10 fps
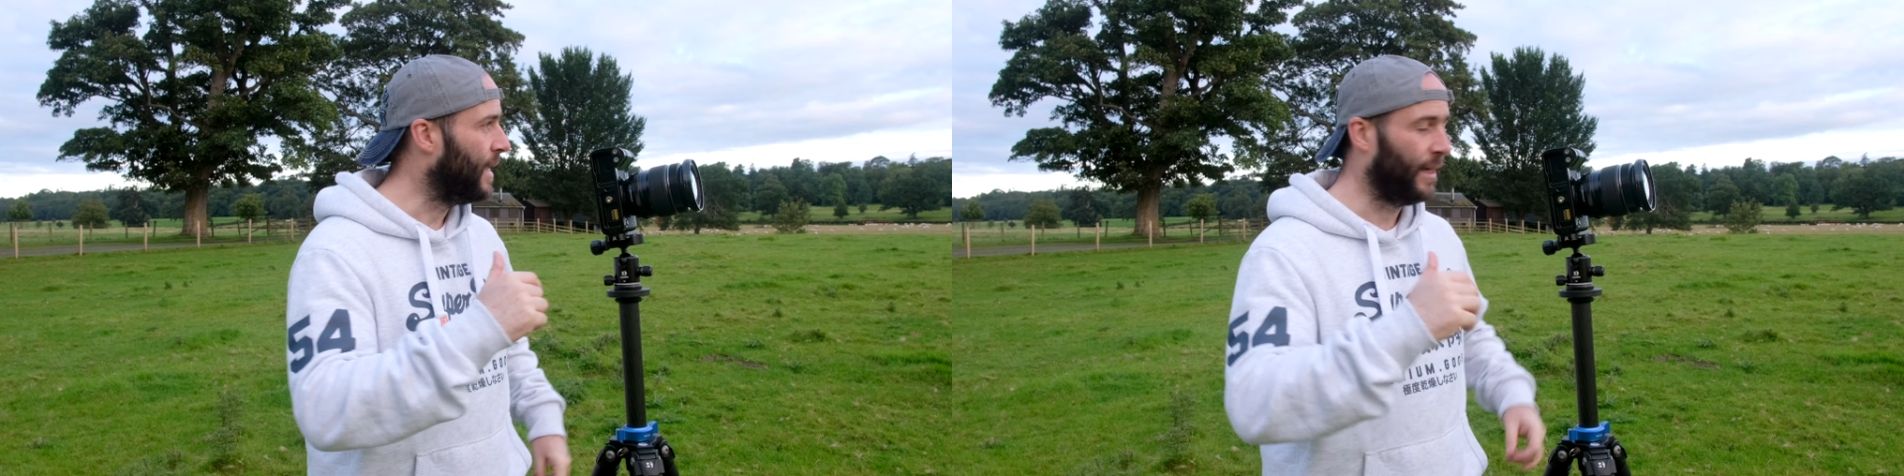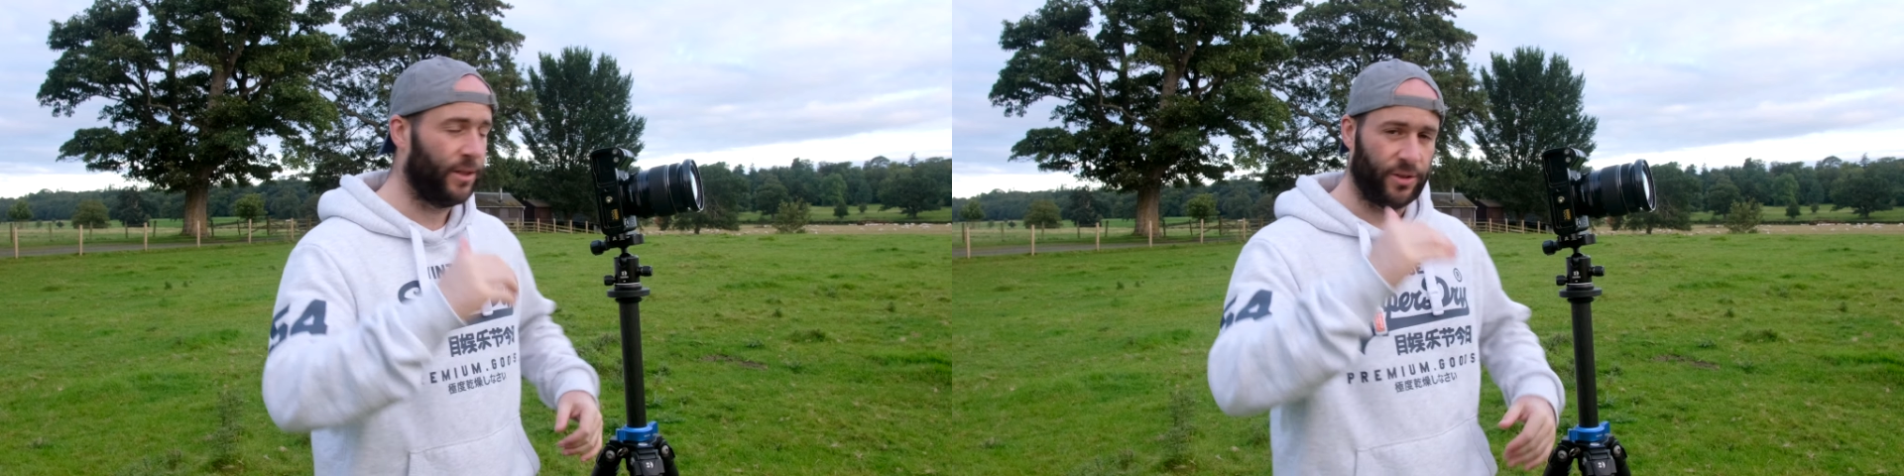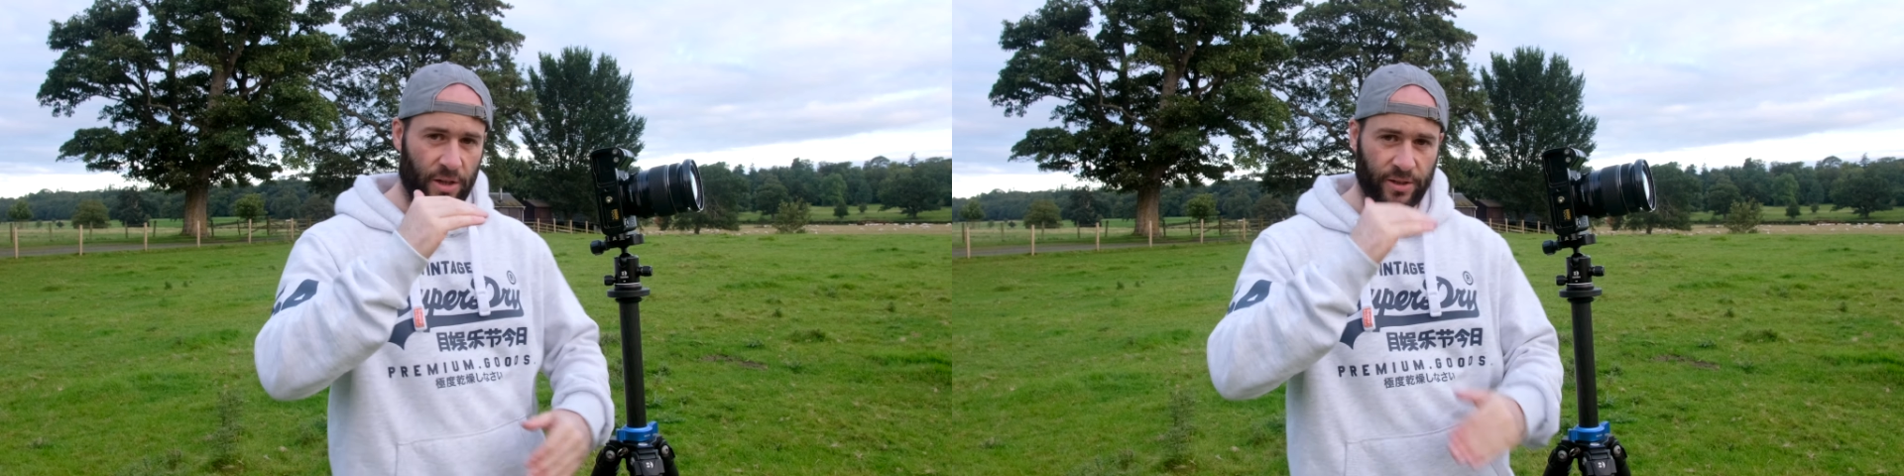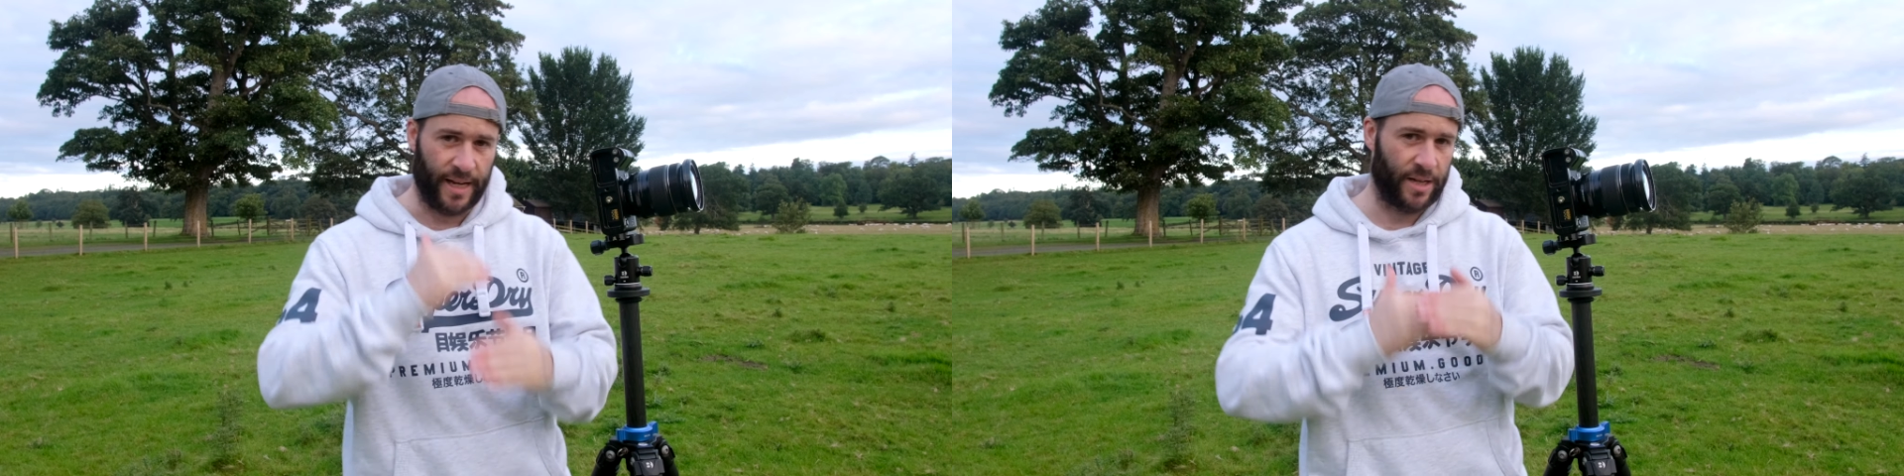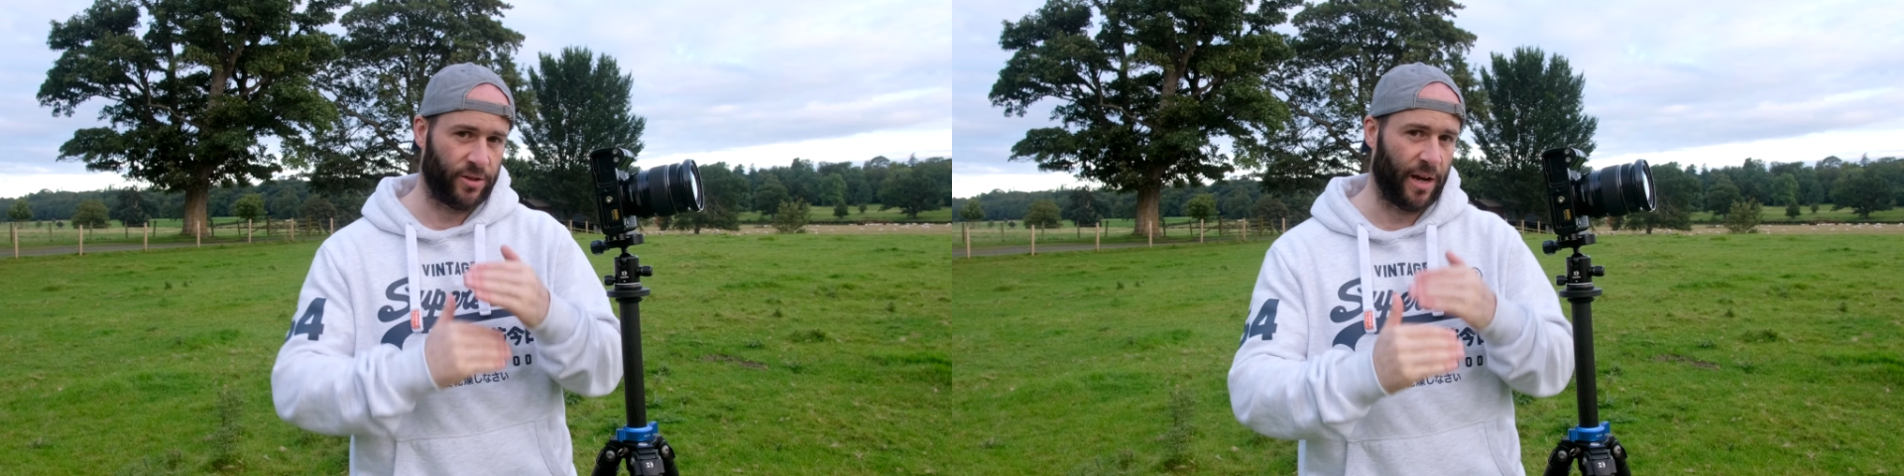and the
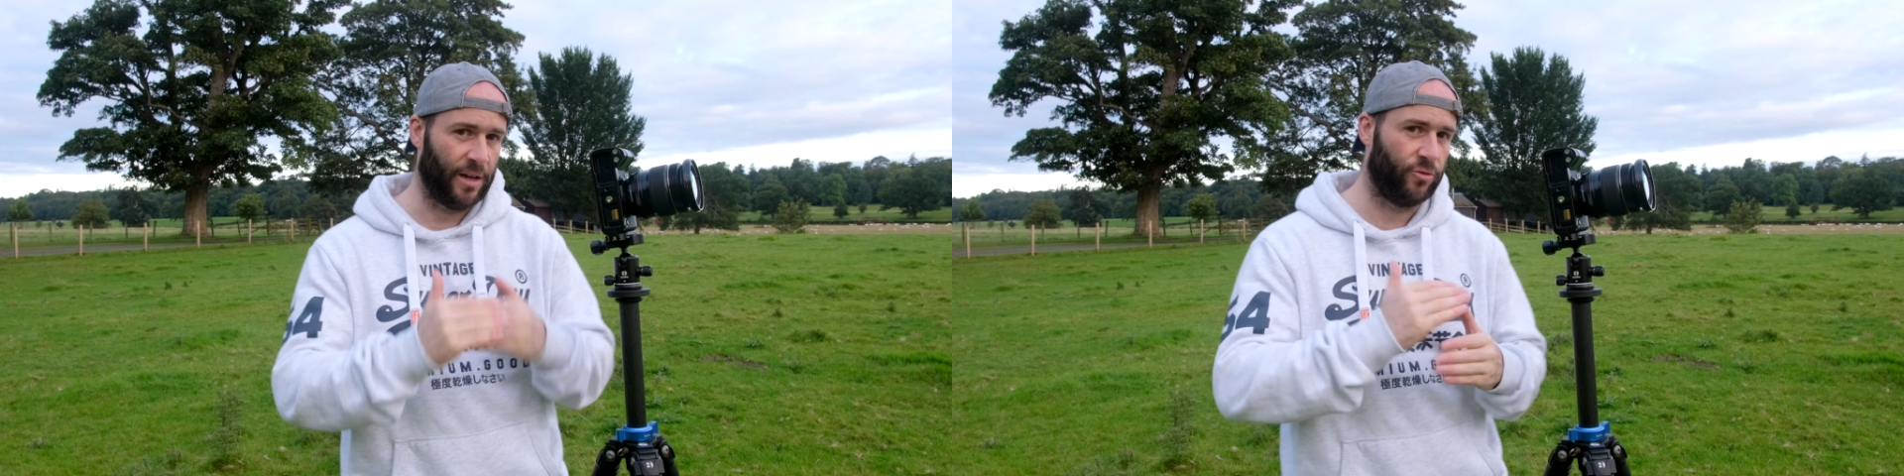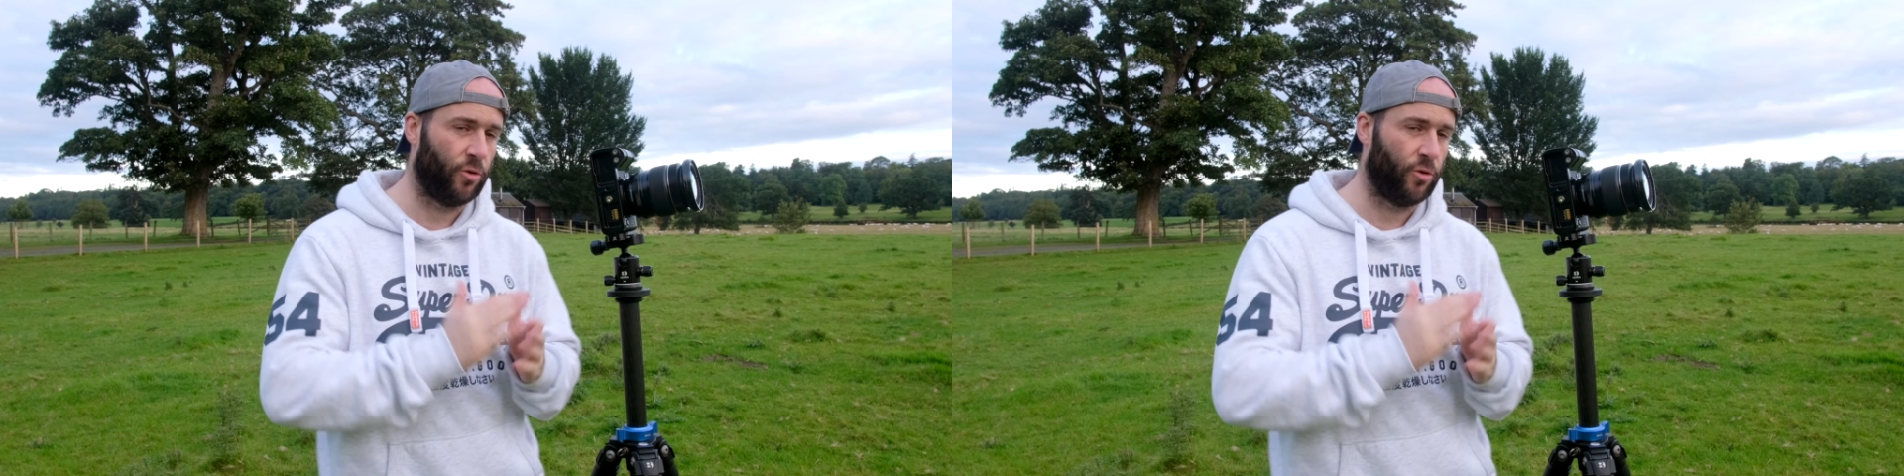sunsets start